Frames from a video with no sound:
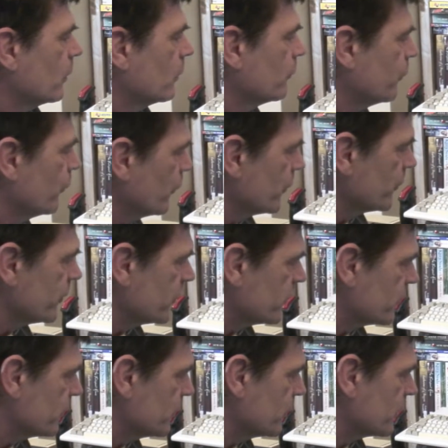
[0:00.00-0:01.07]
for the
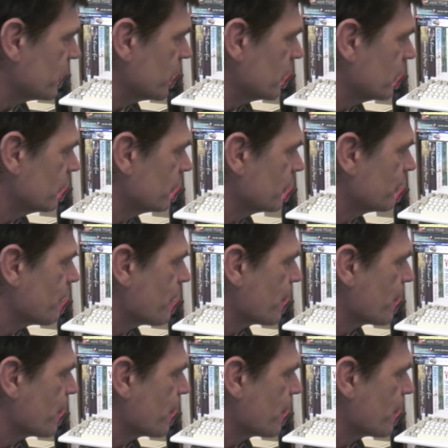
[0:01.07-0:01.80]
system itself.